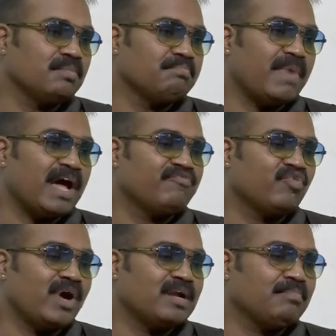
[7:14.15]

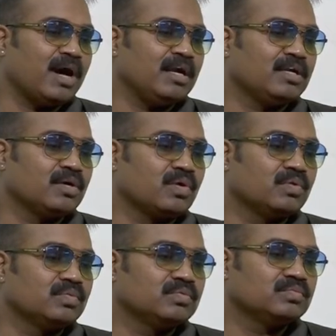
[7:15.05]
Bifo and
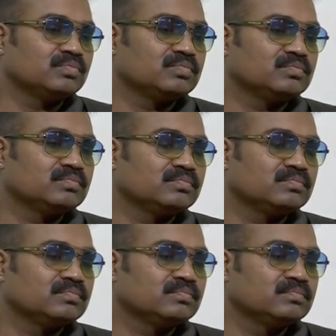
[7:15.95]
Baltoro.
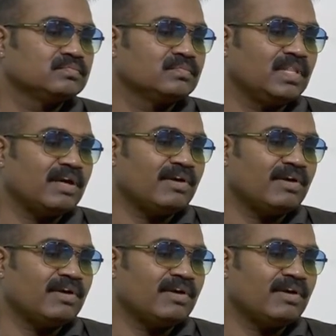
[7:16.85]
They